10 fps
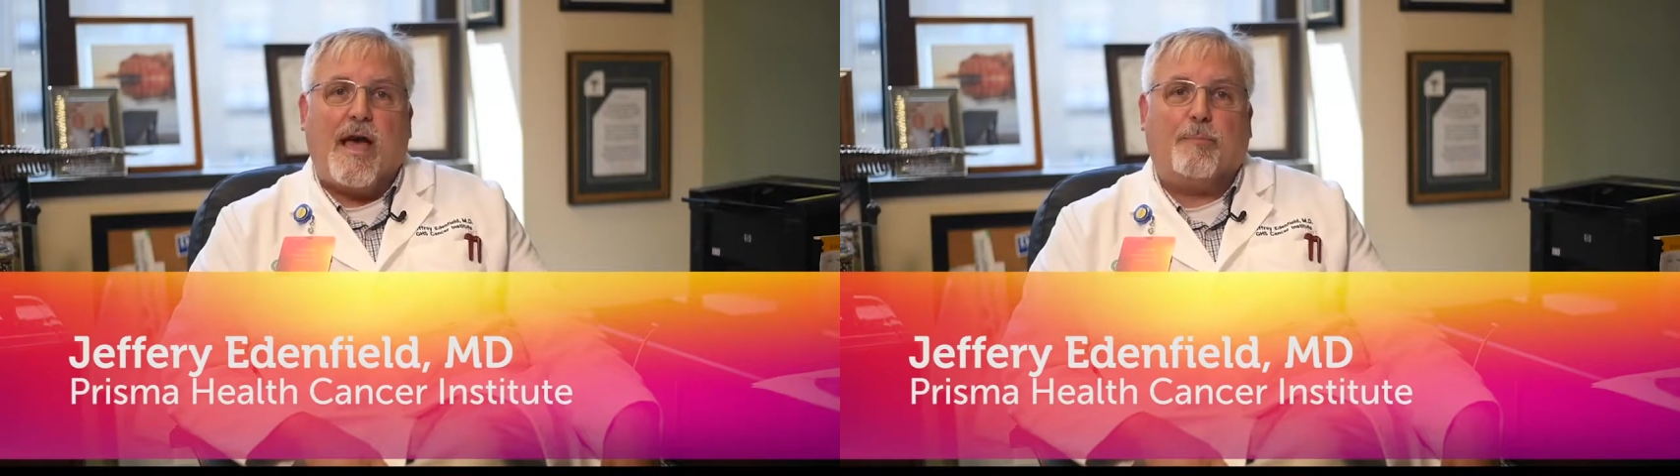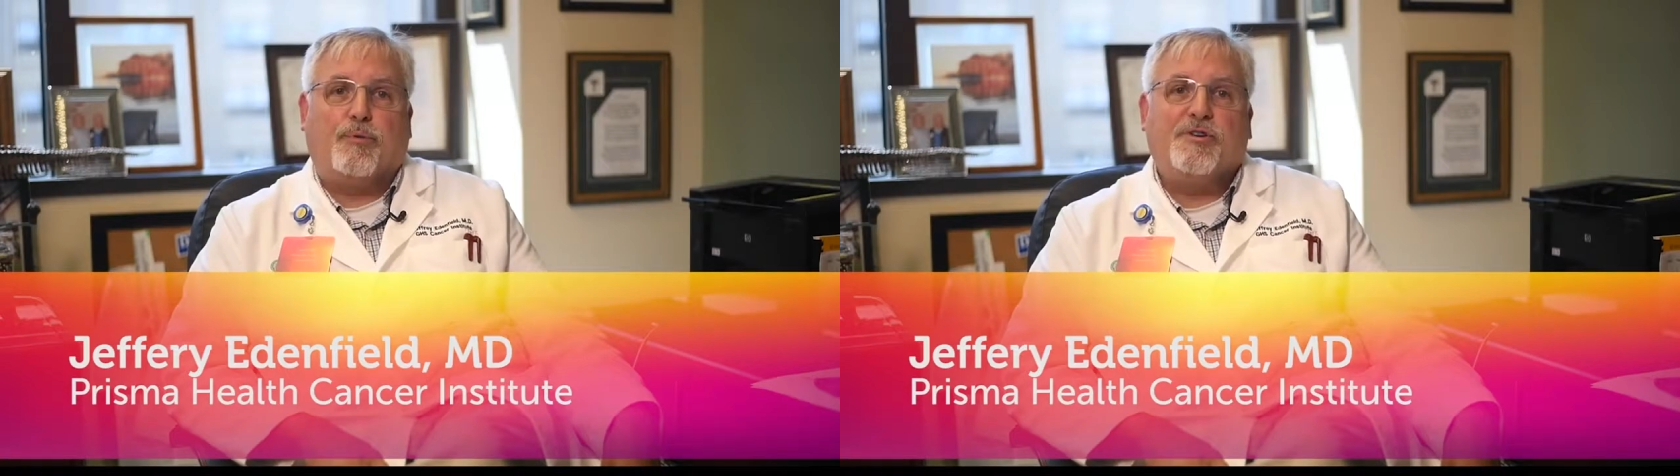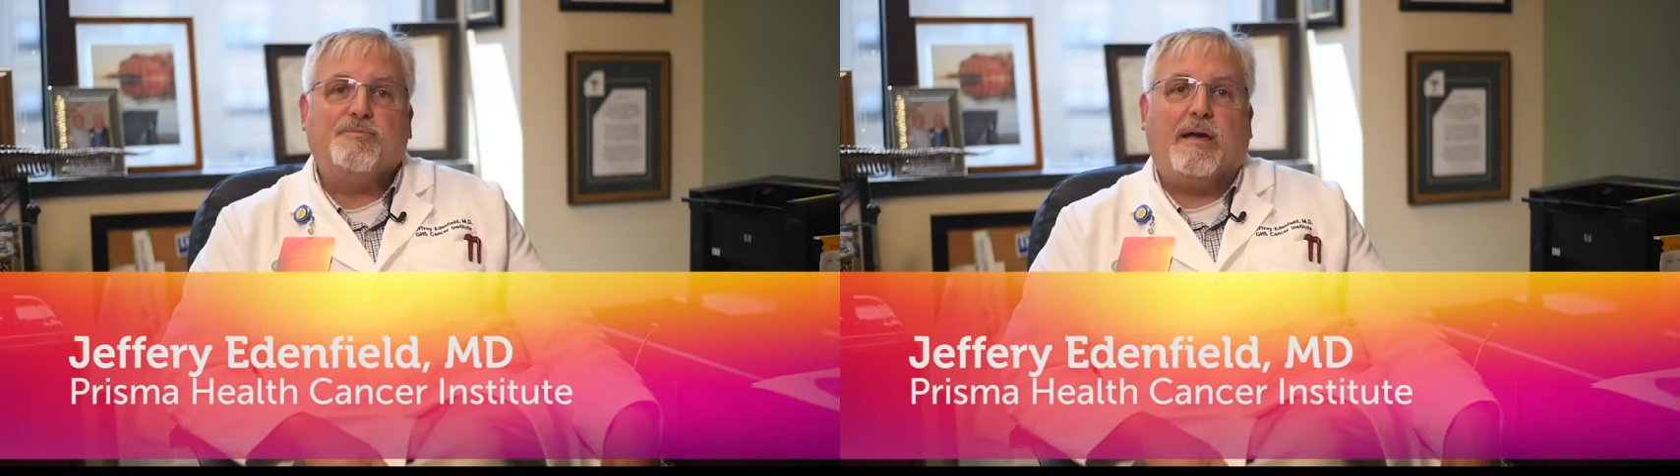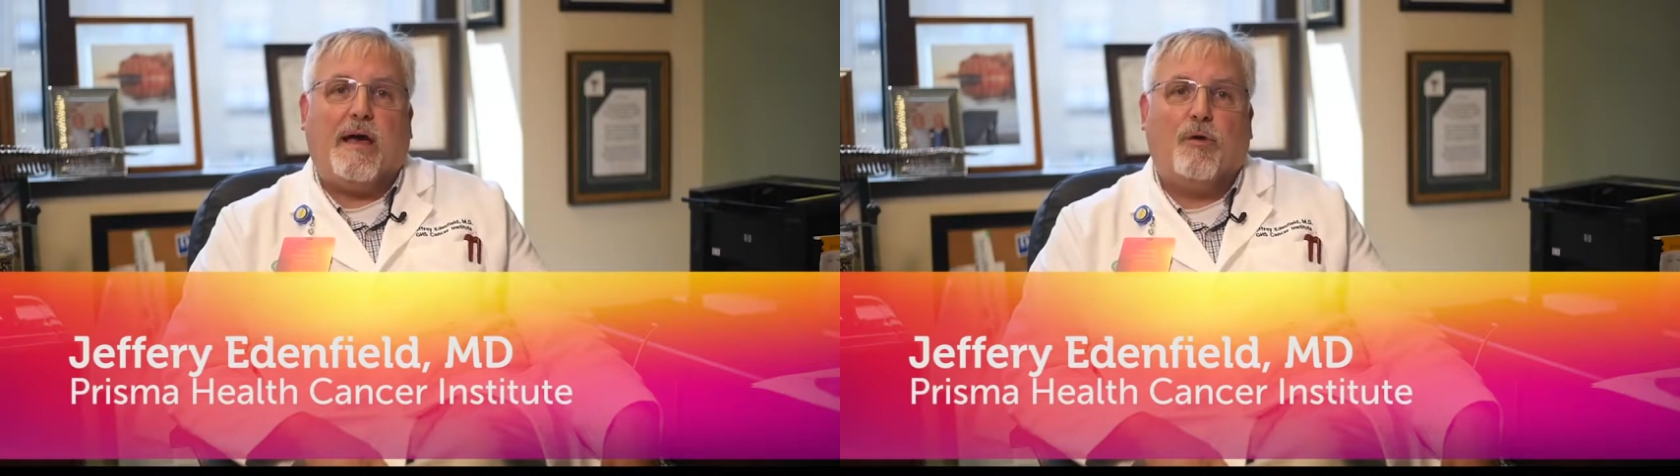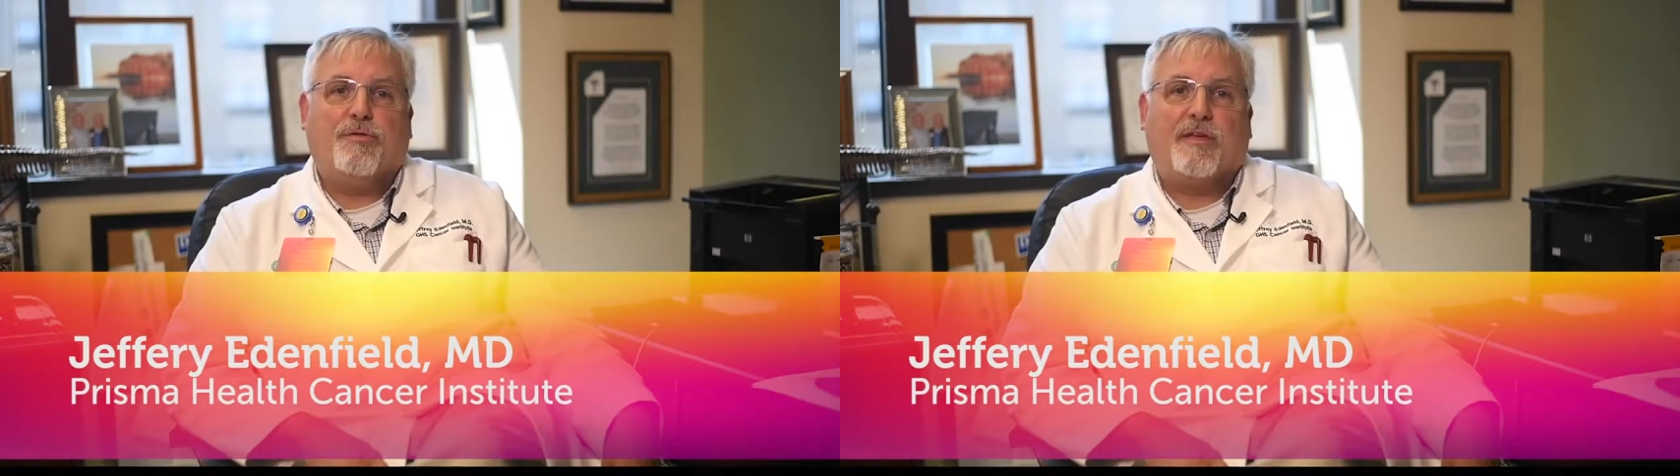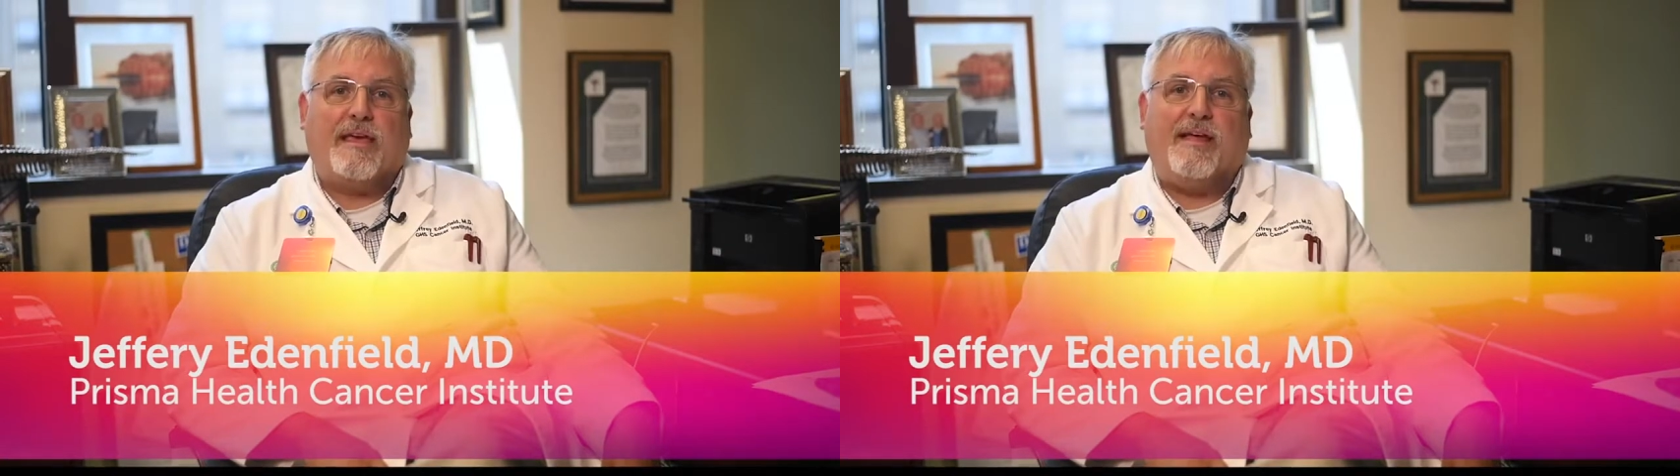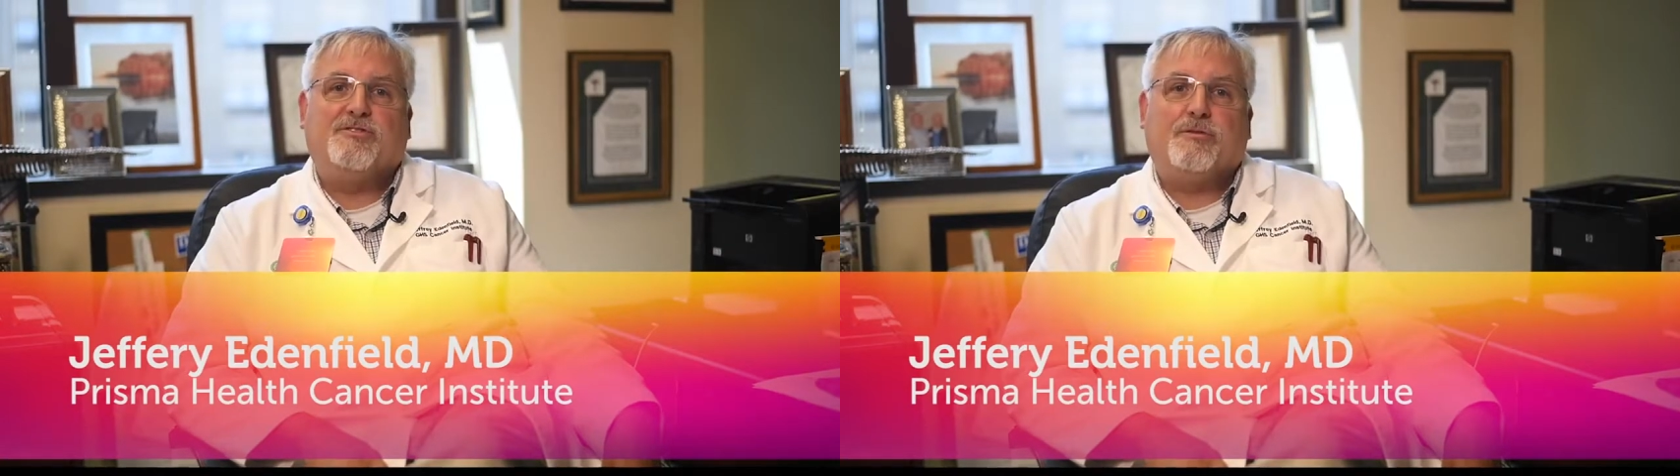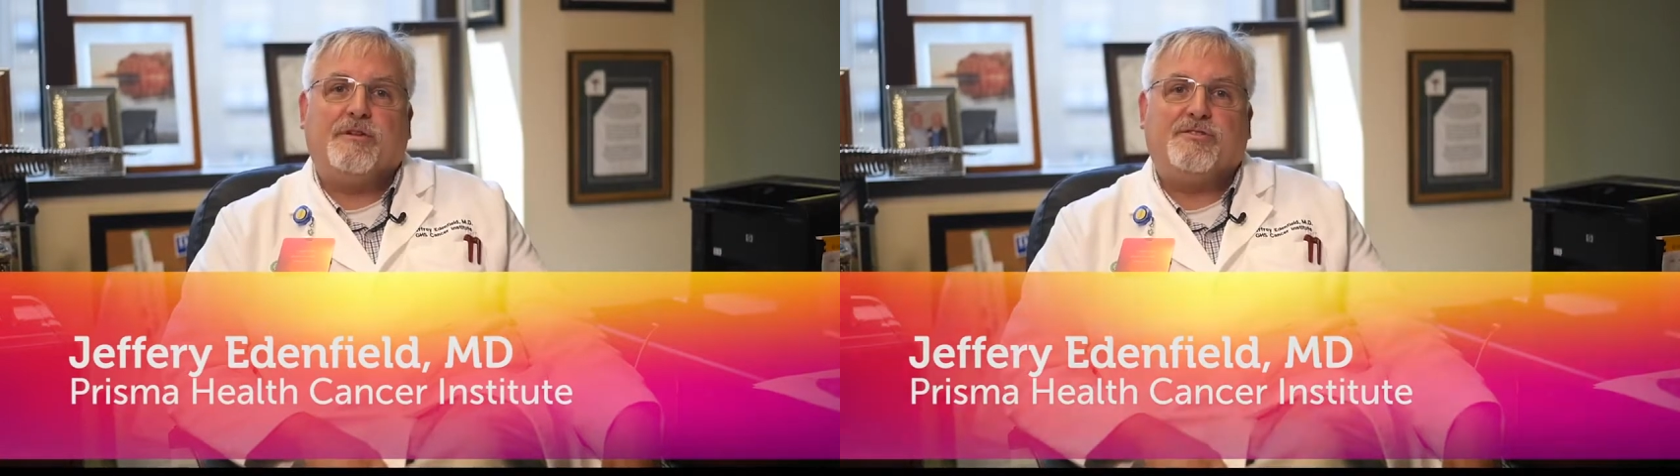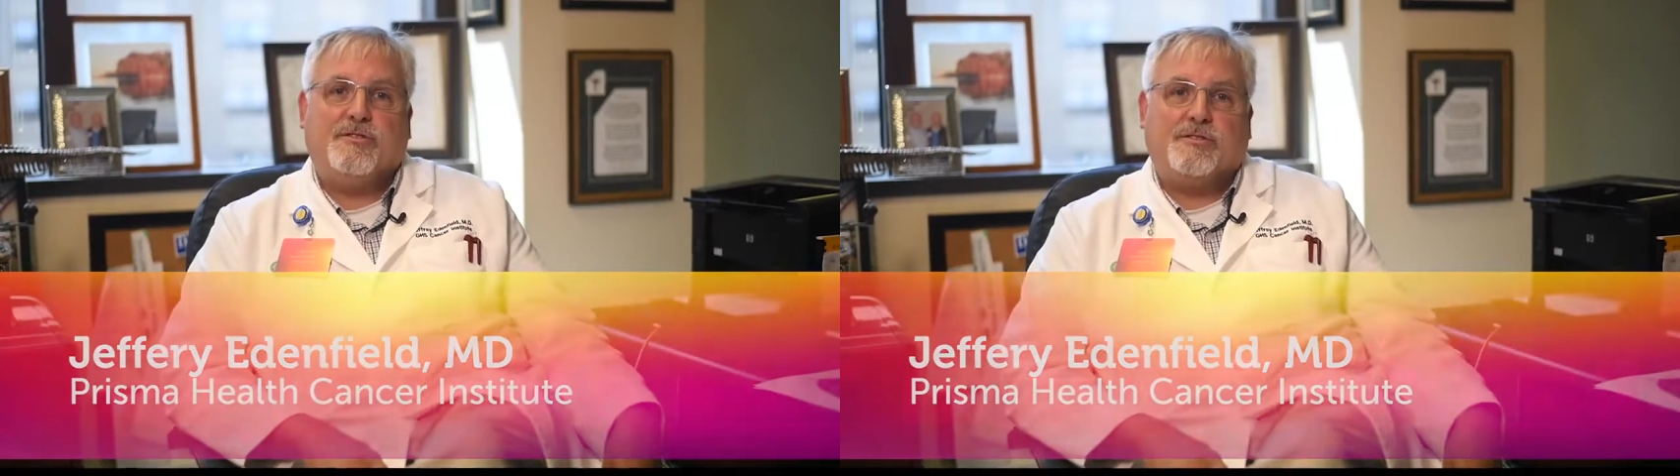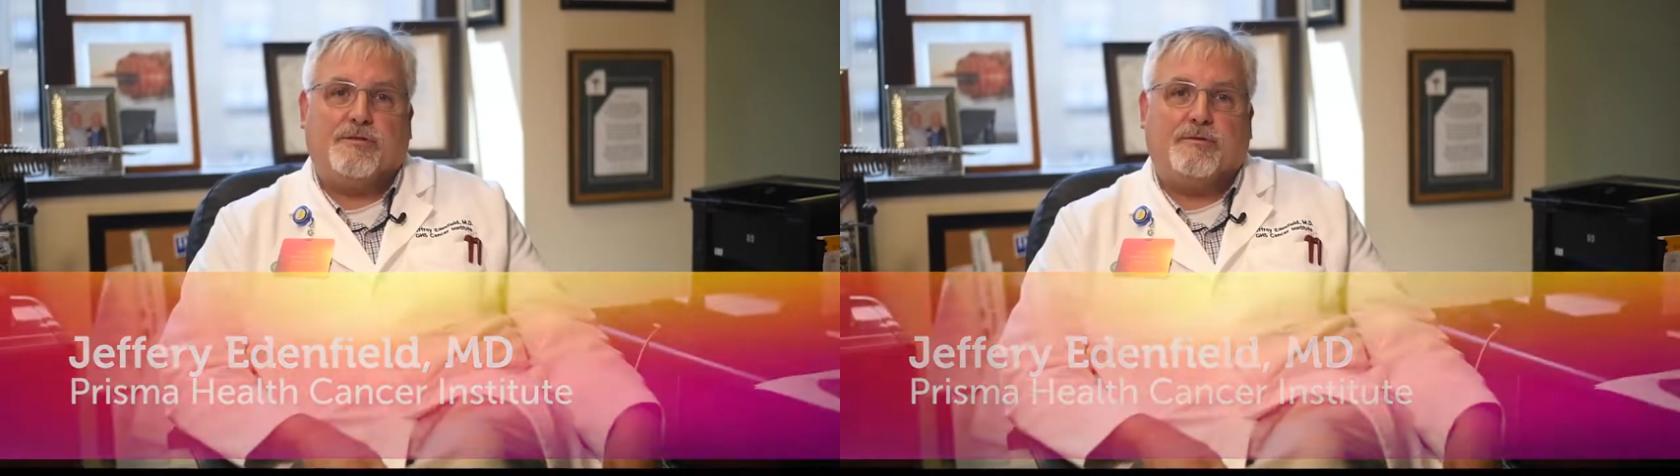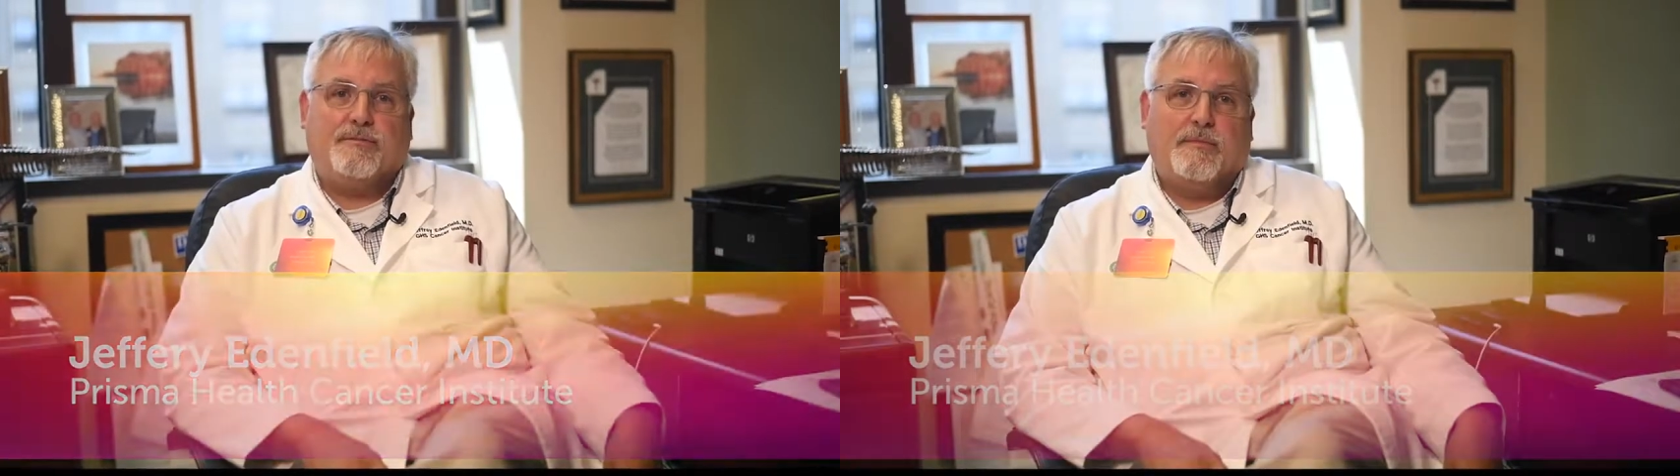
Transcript: at Prisma Health Cancer Institute.